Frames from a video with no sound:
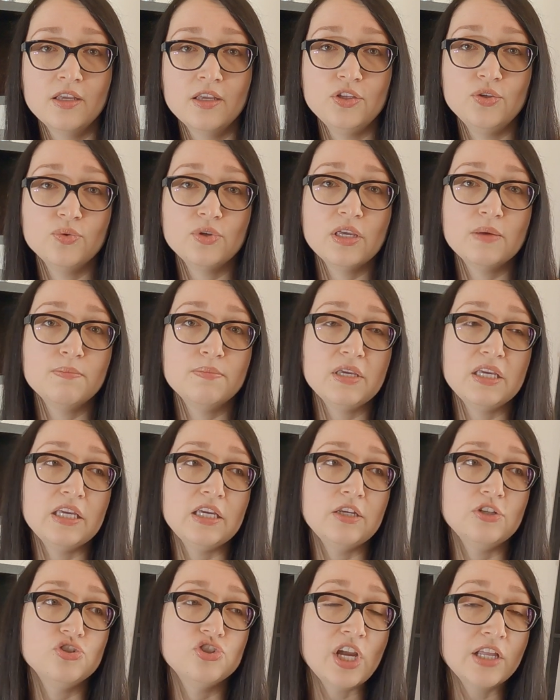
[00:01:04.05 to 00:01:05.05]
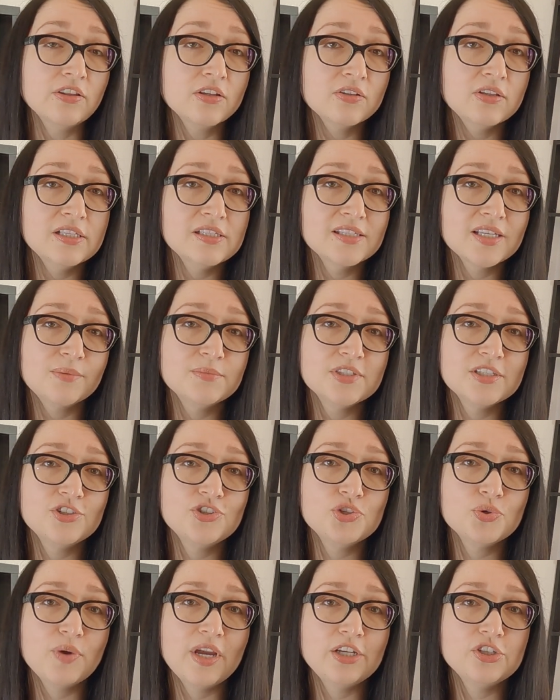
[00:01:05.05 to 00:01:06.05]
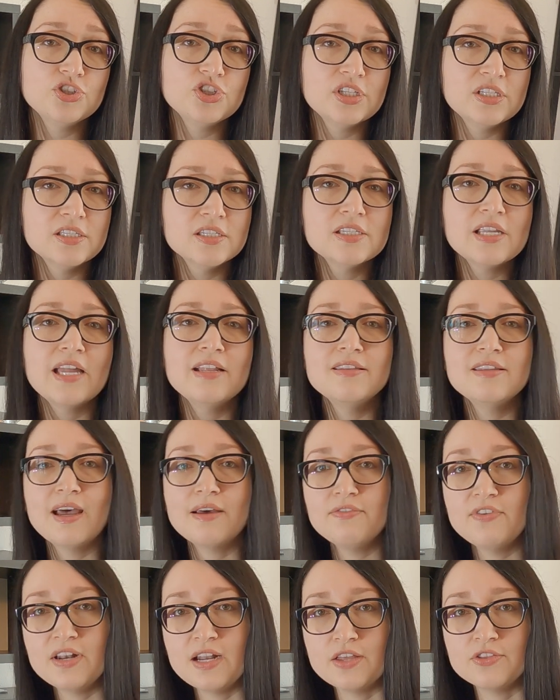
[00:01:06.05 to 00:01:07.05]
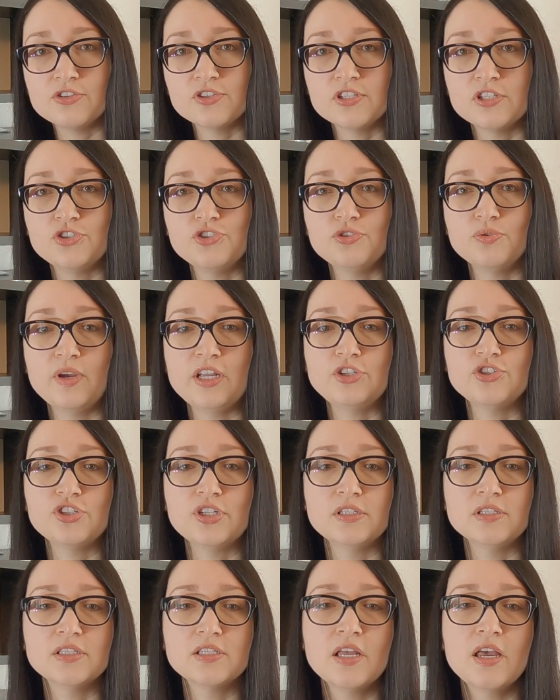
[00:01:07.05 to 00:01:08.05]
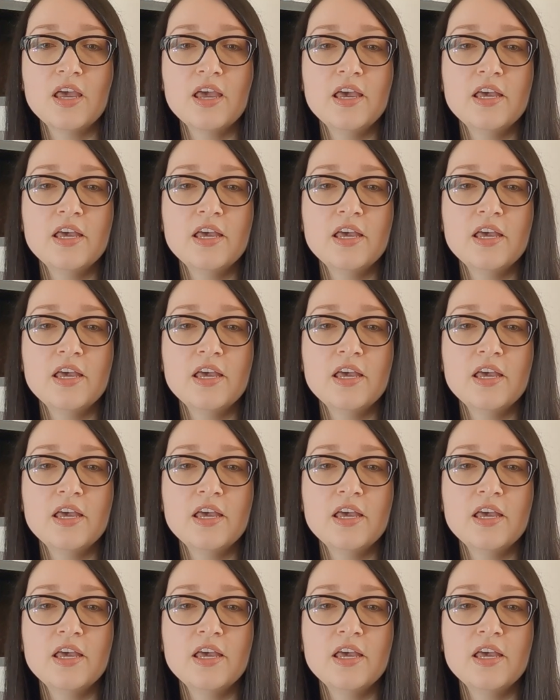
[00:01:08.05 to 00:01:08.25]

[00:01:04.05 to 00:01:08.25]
You can be gentle in some situations and tough in other situations.